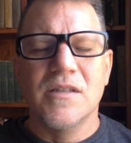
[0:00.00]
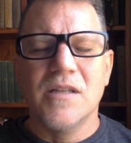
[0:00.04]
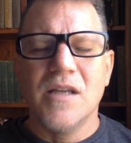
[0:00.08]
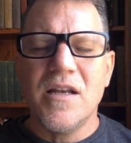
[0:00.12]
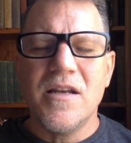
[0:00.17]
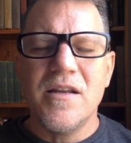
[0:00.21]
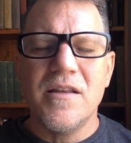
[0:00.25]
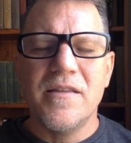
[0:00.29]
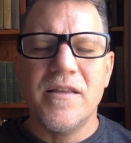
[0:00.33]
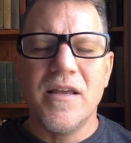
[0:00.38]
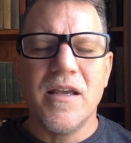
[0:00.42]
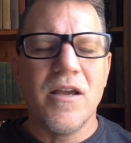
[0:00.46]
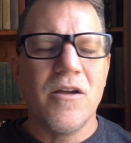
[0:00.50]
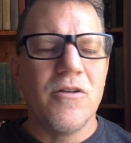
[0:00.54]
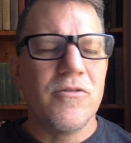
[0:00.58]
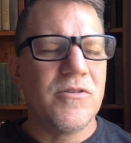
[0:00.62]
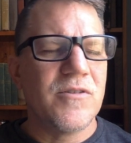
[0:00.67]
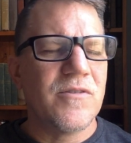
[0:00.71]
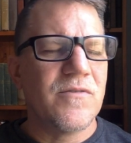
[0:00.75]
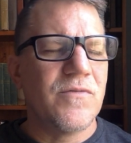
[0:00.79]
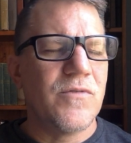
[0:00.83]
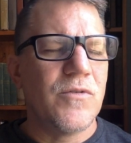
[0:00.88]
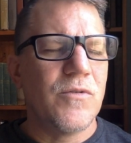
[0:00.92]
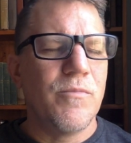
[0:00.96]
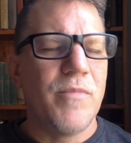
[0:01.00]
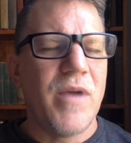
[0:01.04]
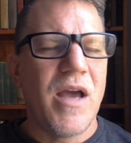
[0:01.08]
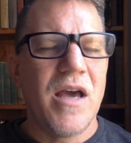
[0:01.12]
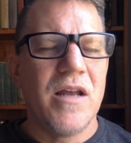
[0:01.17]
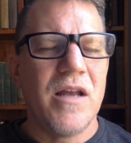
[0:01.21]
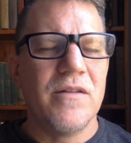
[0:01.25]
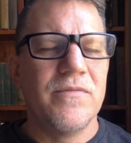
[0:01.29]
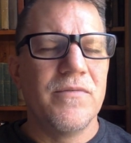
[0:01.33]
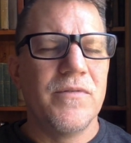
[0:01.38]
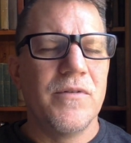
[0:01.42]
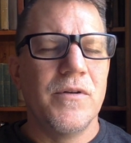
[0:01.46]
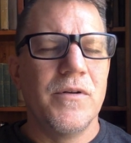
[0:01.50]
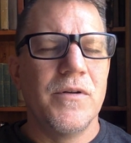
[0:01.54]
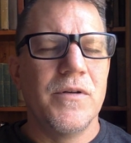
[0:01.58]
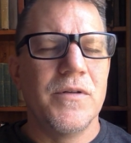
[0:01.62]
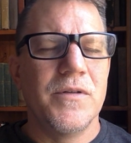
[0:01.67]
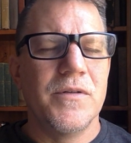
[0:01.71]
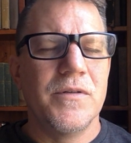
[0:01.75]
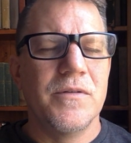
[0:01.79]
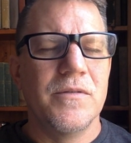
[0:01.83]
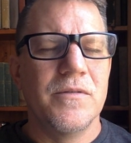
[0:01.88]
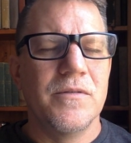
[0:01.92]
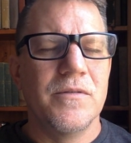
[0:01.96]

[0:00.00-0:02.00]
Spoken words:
Anything else for Manafort?